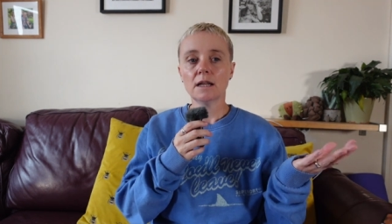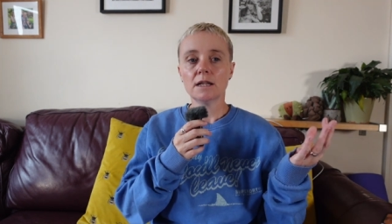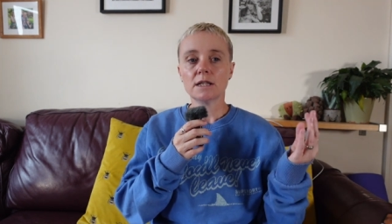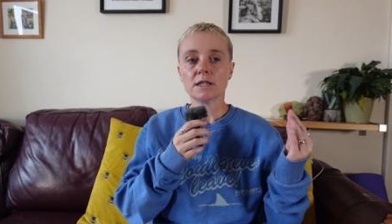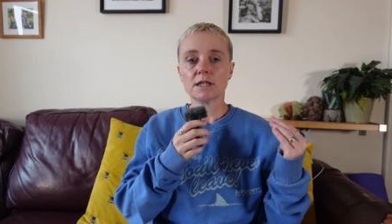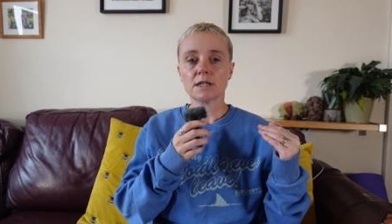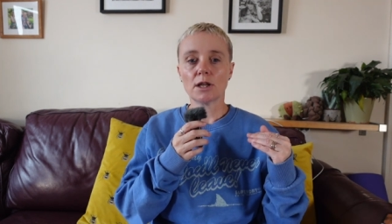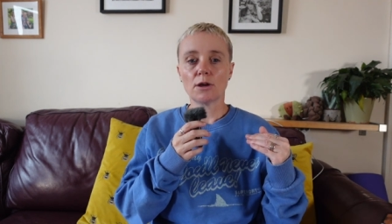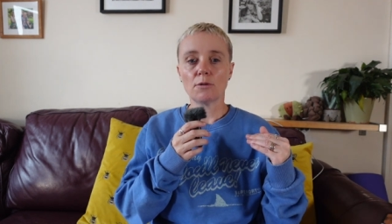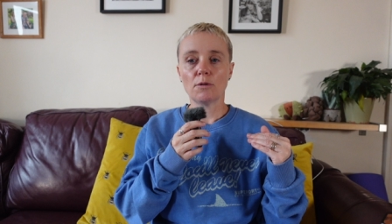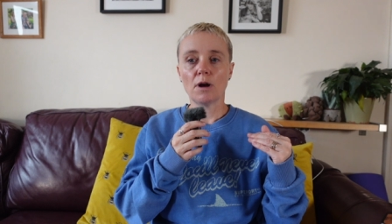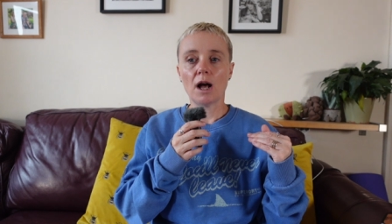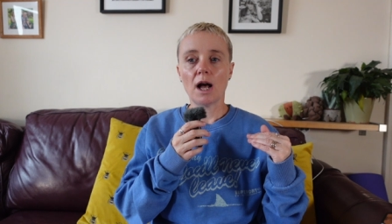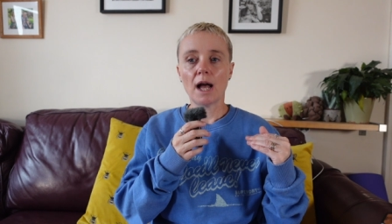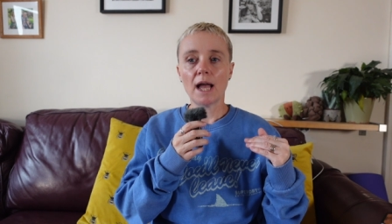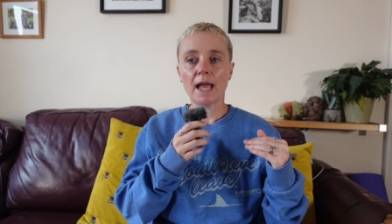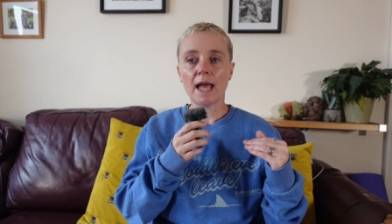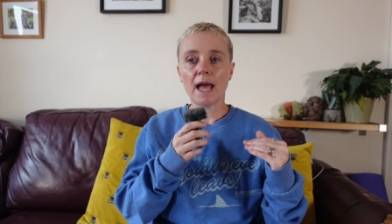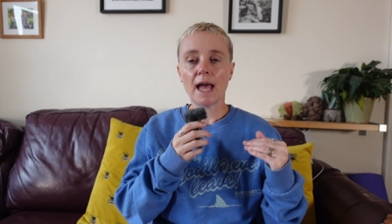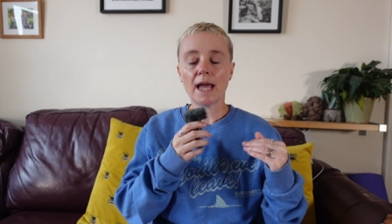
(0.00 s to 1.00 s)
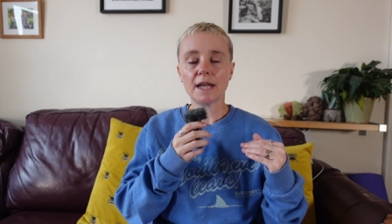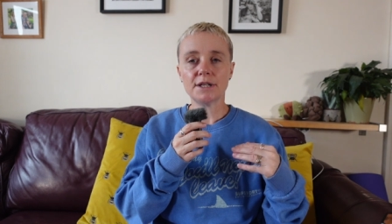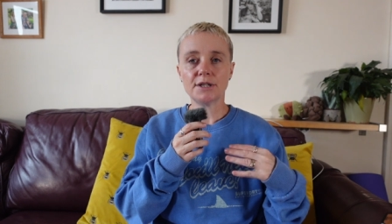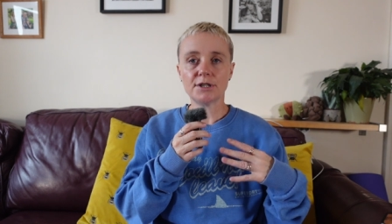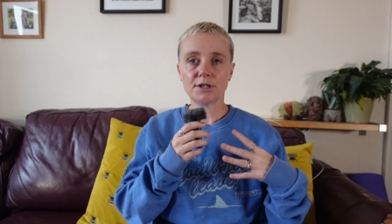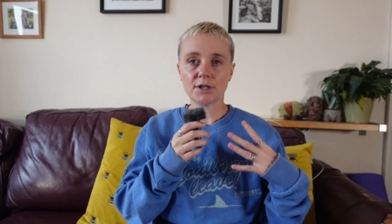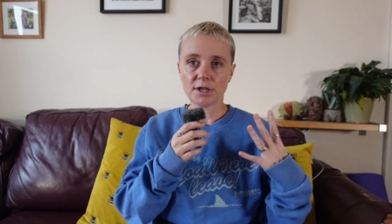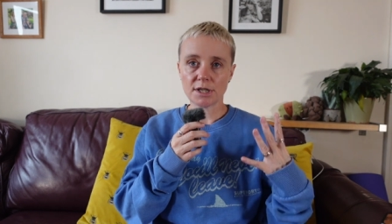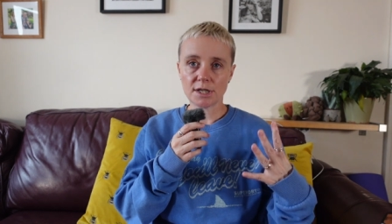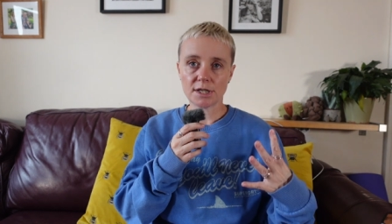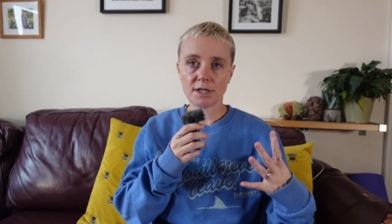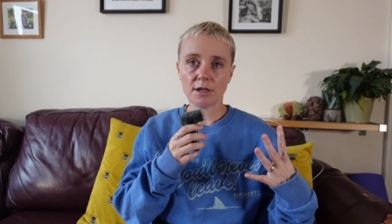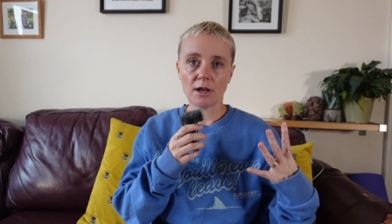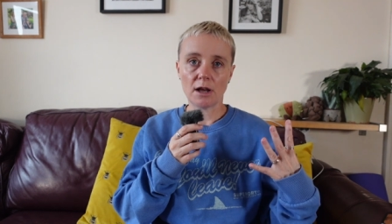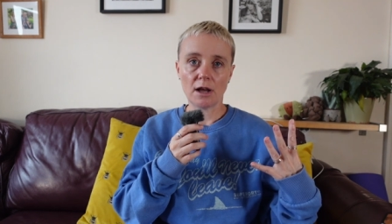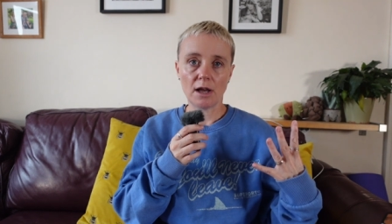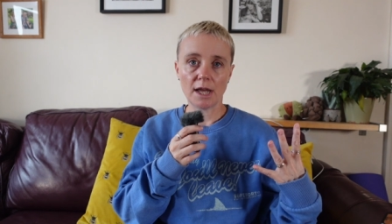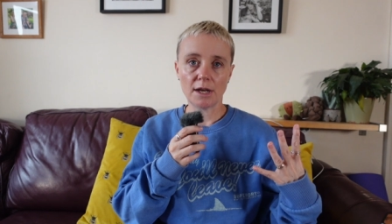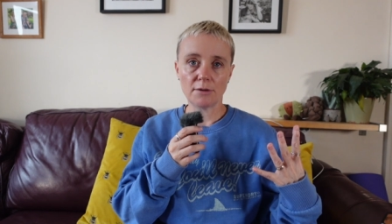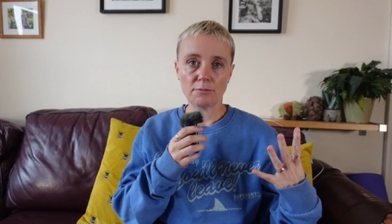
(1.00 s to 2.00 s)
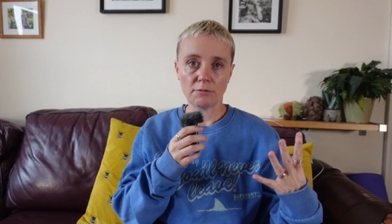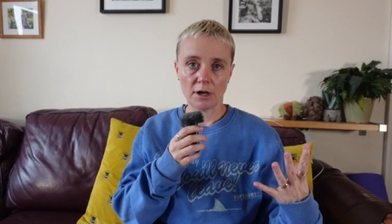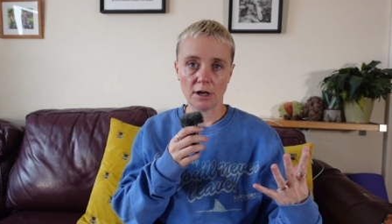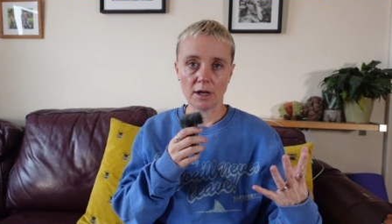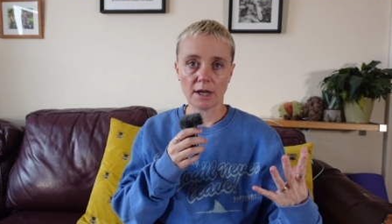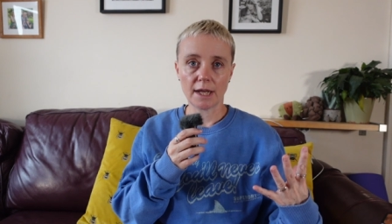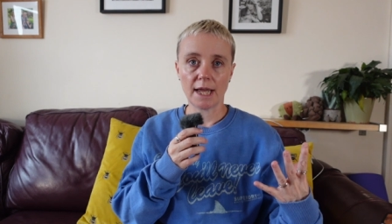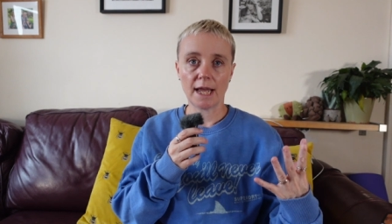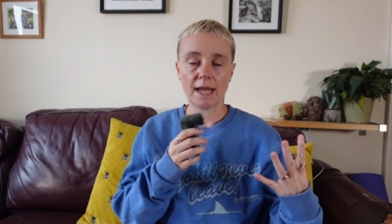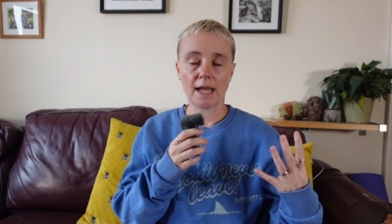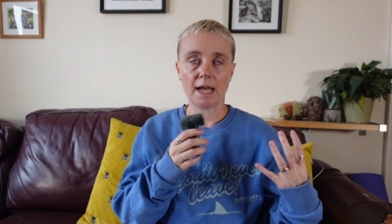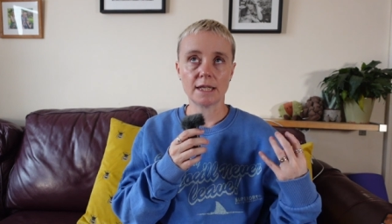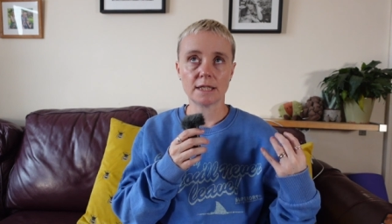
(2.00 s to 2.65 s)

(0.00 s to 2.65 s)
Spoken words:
So I had just started working